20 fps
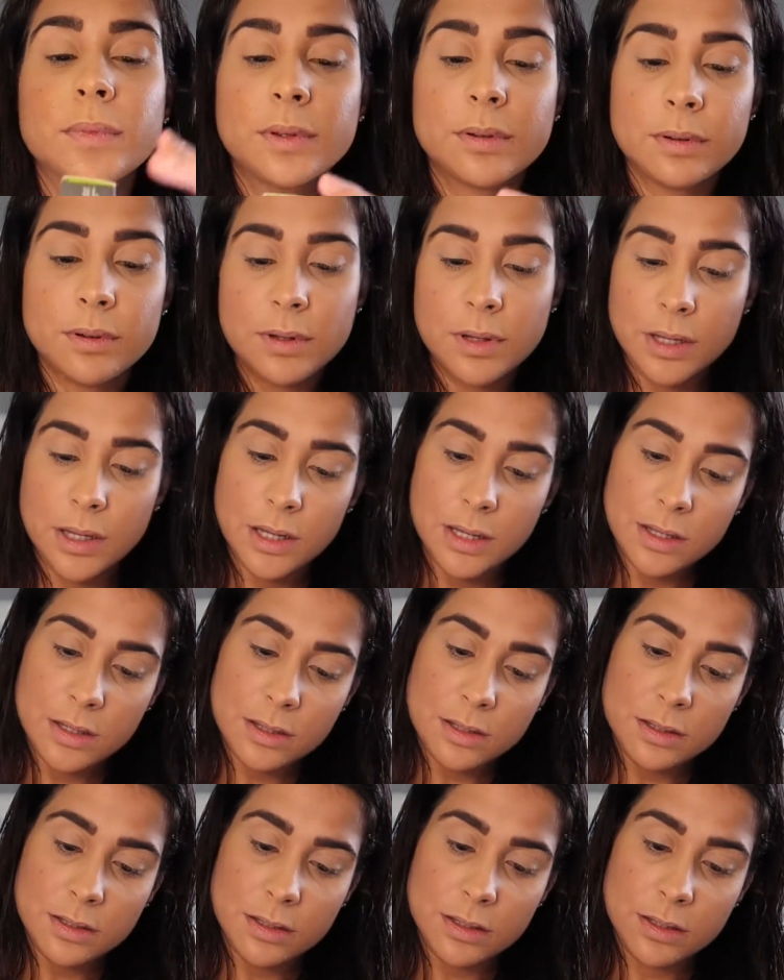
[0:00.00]

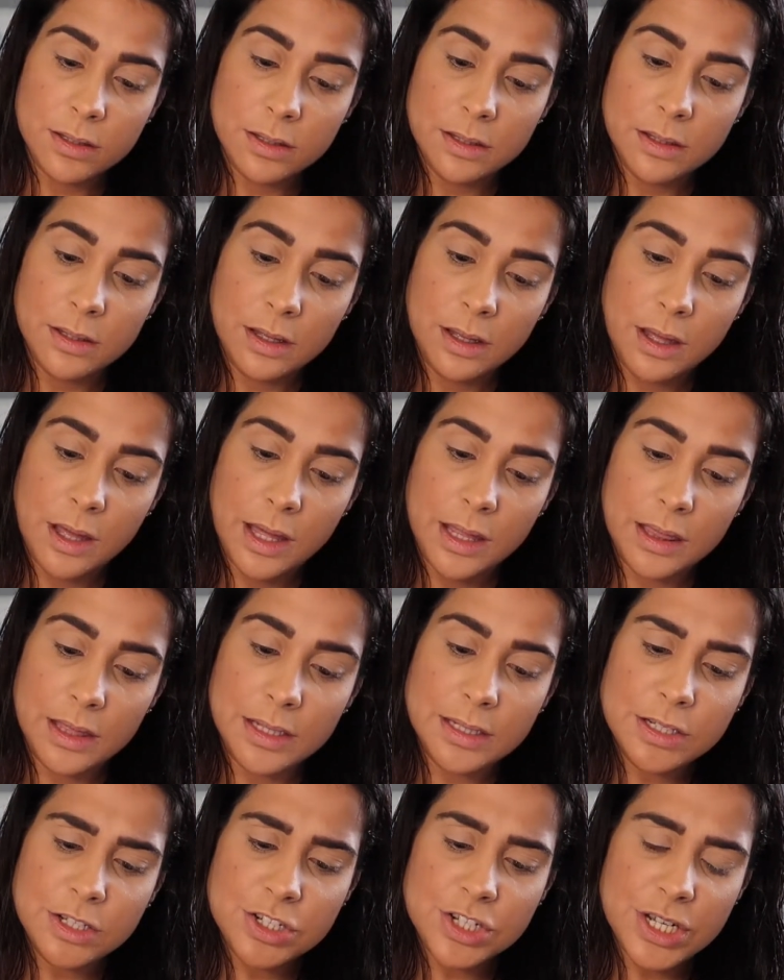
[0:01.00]
Okay, I
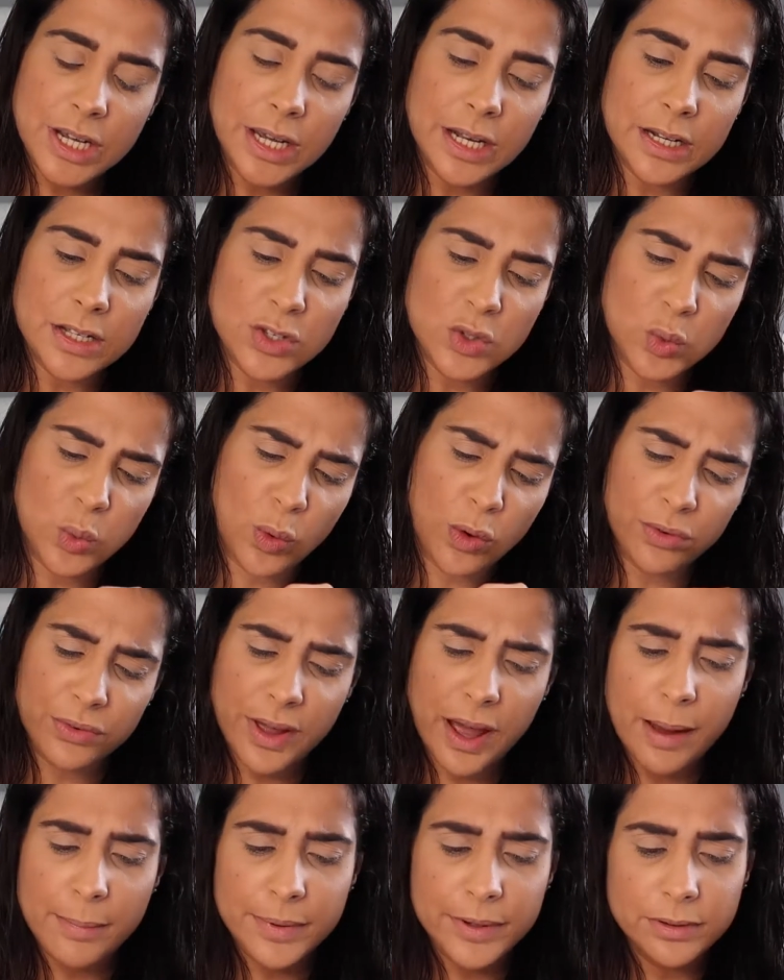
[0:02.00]
think the shade is 12
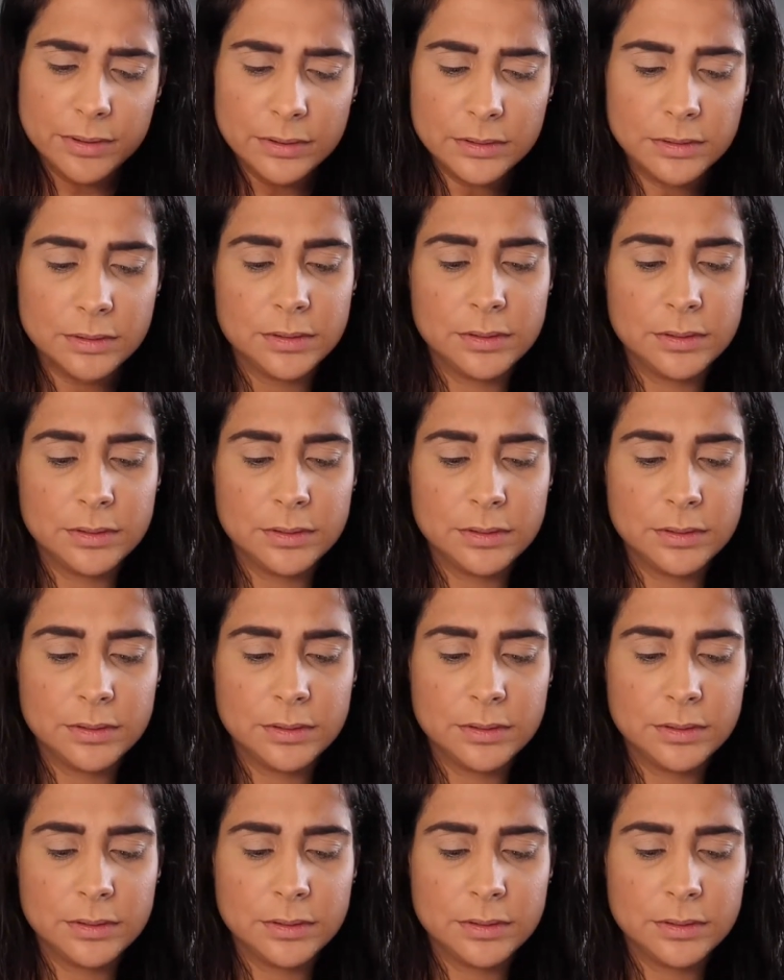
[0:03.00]
camera.